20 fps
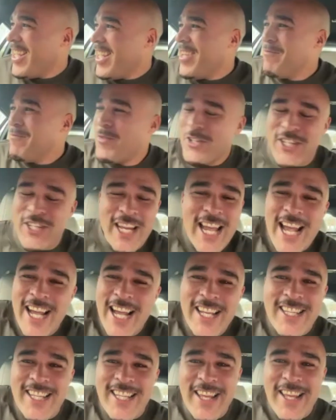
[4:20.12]
But
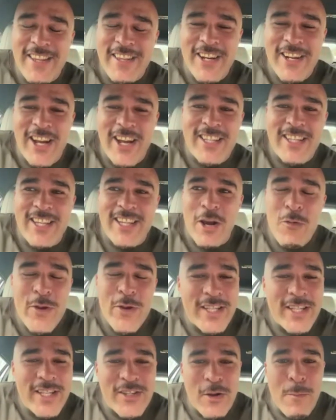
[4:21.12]
I'd say the nights out. We
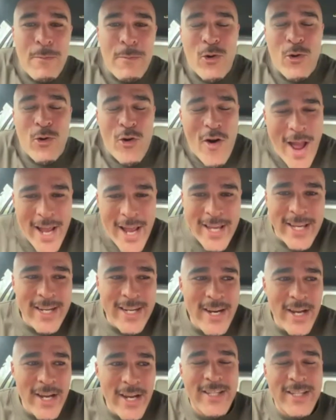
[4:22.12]
had some cracking
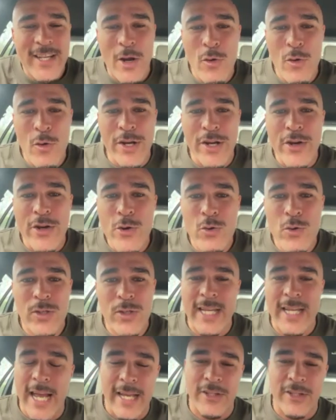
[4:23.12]
nights out in
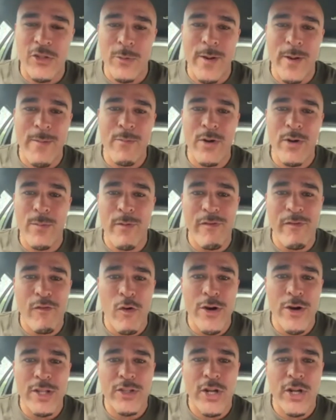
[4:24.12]
Newstat. Do you remember
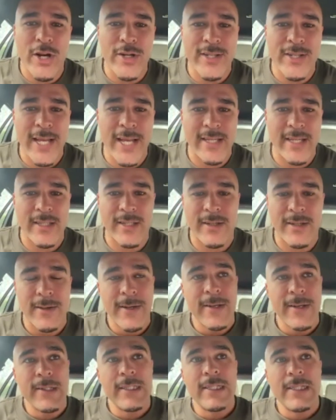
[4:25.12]
before the third test?
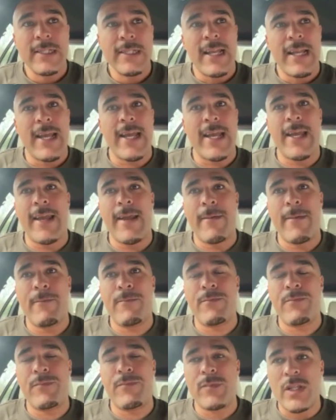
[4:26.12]

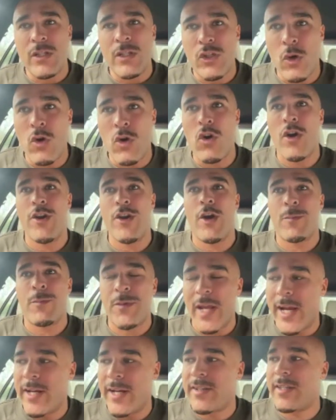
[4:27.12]
So going up
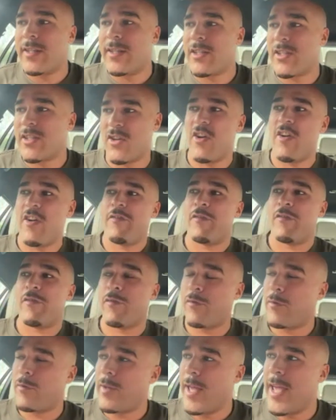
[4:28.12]
there to the surf
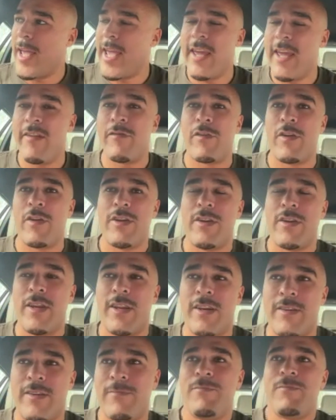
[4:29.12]
haven
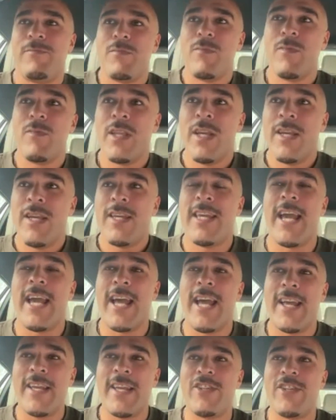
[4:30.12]
and
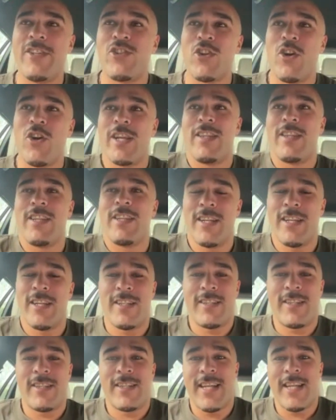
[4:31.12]
enjoying
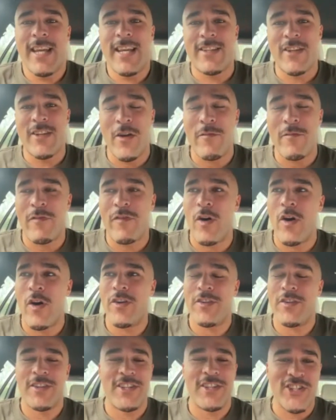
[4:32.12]
the daytime
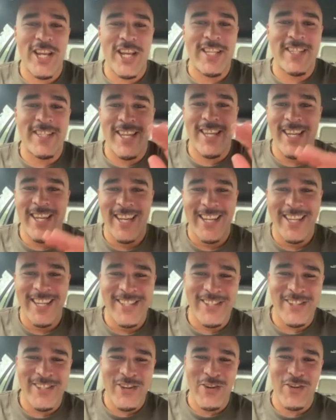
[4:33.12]
fun, the jet skiing and
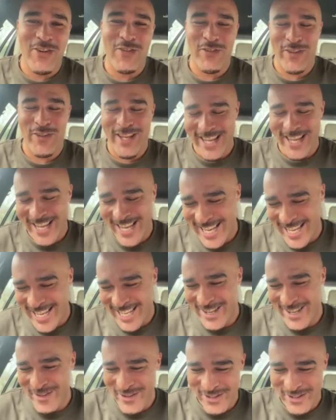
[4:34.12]
stuff,
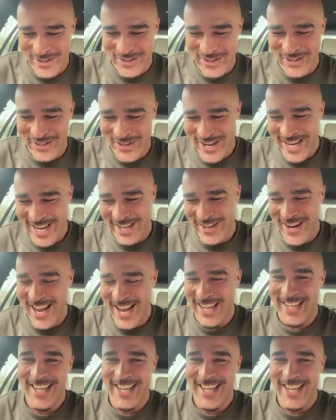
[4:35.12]
which was great crack.